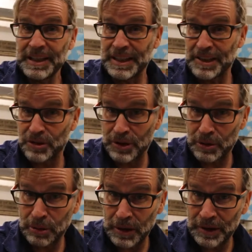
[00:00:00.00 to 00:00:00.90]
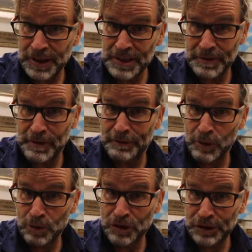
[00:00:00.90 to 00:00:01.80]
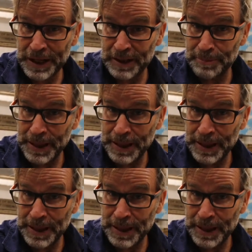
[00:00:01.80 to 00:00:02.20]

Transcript: It has all the qualities of a full strength